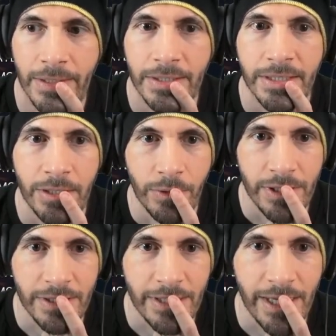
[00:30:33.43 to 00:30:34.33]

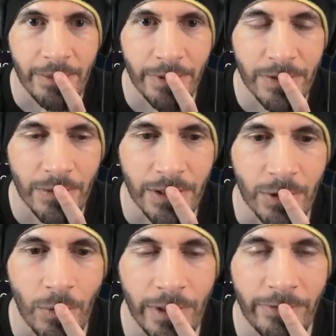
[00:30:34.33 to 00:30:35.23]
Decrease attack, but it's only a
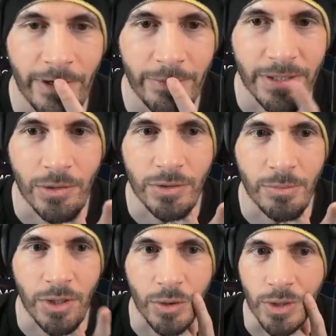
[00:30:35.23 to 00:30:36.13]
25%. It goes
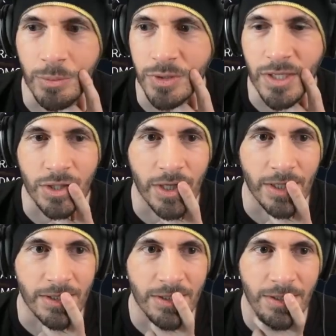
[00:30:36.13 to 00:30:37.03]
up to 30%
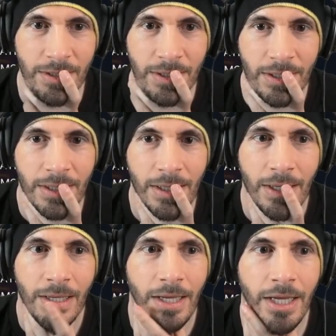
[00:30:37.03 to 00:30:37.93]
chance.
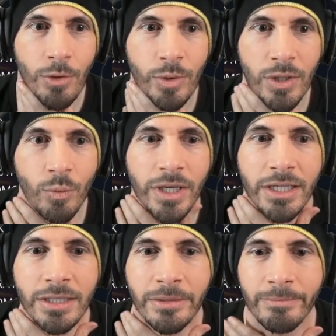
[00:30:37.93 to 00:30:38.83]
AoE
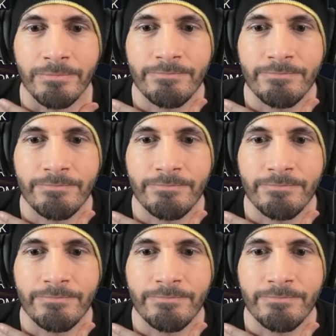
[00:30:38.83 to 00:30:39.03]
weaken.